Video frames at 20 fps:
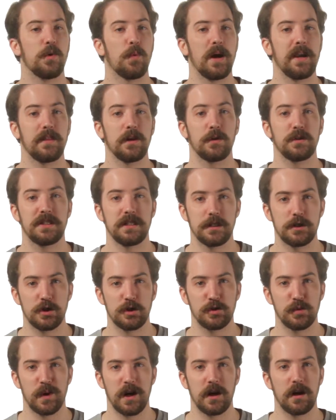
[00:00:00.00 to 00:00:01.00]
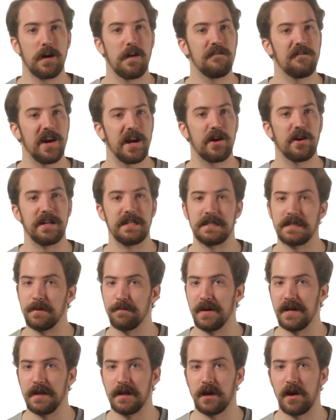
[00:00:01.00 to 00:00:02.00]
The way those sensors work varies
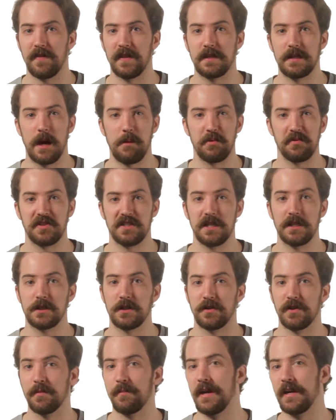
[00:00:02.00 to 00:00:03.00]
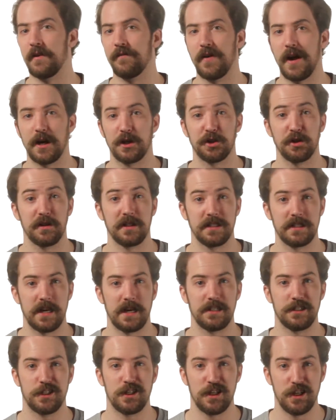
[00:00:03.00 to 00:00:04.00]
depending on the type of sensor the manufacturer
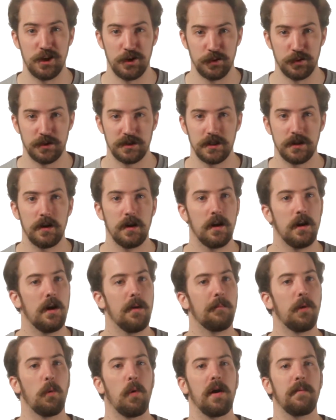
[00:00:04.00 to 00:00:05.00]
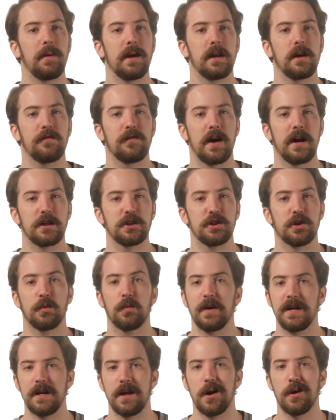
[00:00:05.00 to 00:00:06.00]
decides to use. But one manufacturer
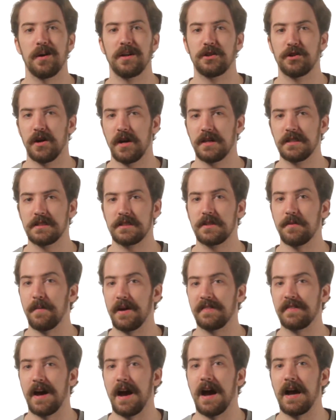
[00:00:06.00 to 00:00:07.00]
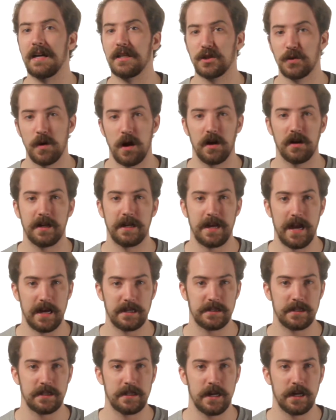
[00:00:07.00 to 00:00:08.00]
we know and trust to make the highest quality
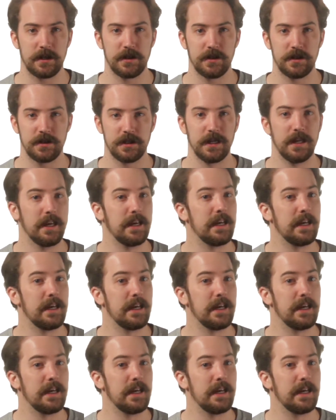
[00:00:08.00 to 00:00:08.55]
gas detectors